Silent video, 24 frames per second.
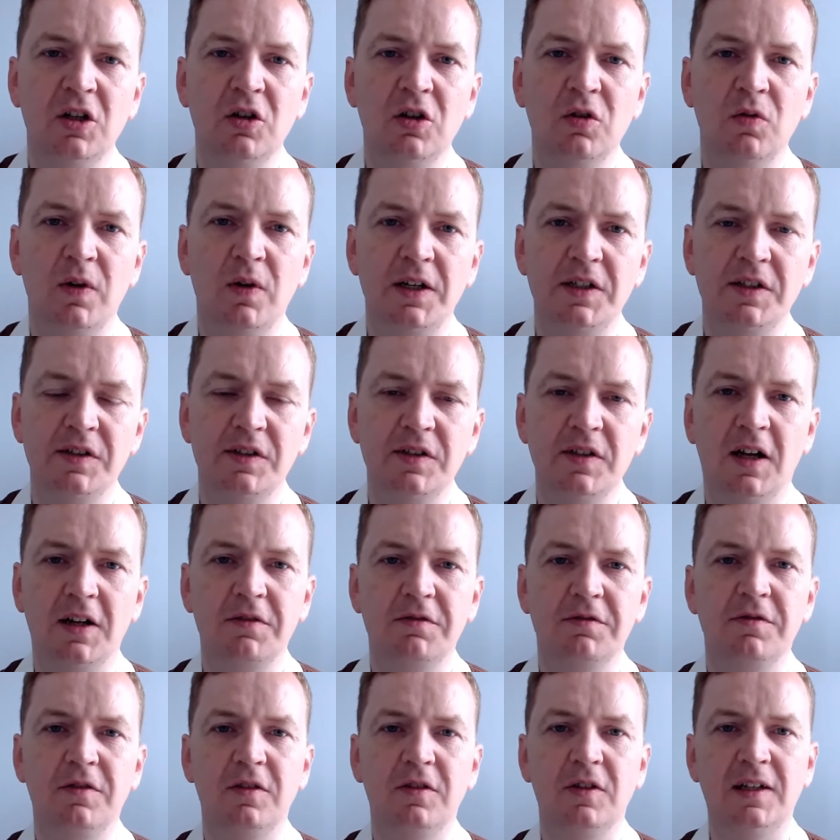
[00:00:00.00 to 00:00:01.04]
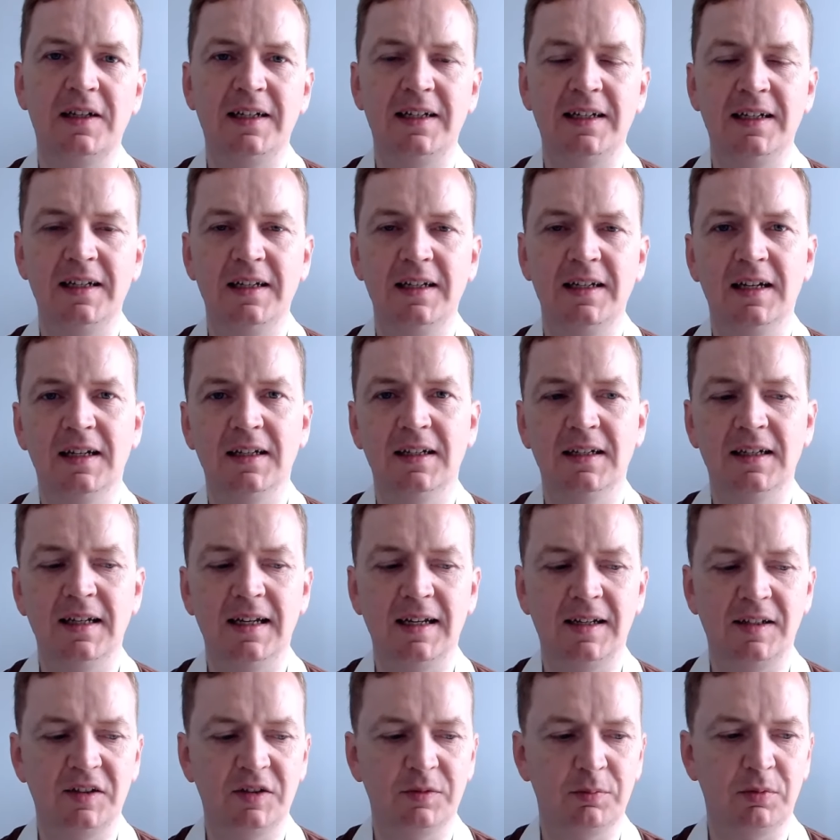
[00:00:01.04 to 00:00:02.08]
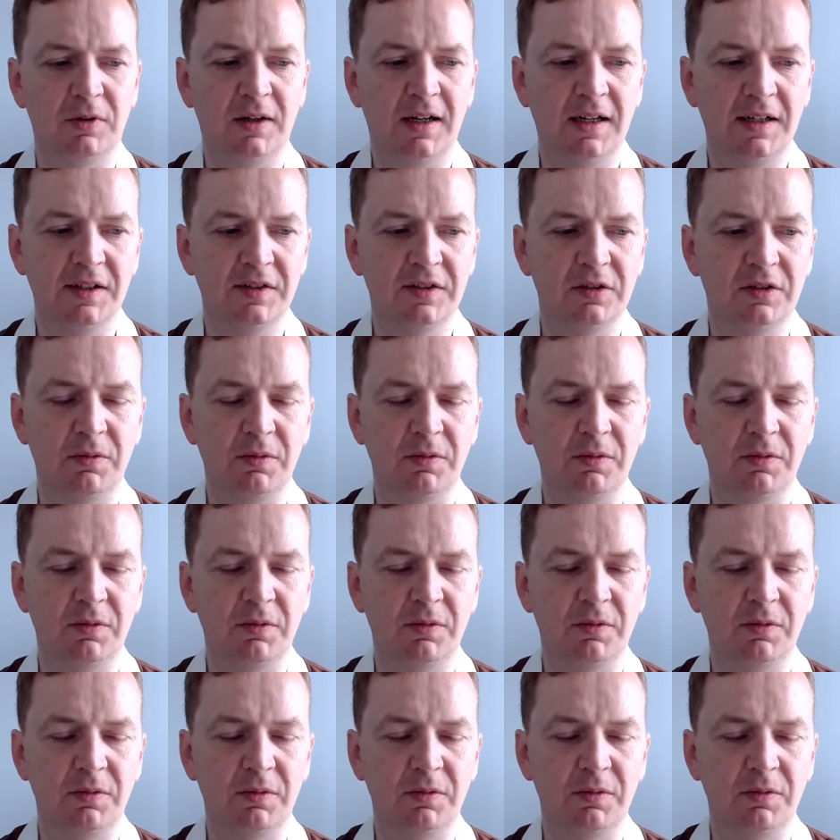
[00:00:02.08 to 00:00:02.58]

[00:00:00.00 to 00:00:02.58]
which is not fully expressed,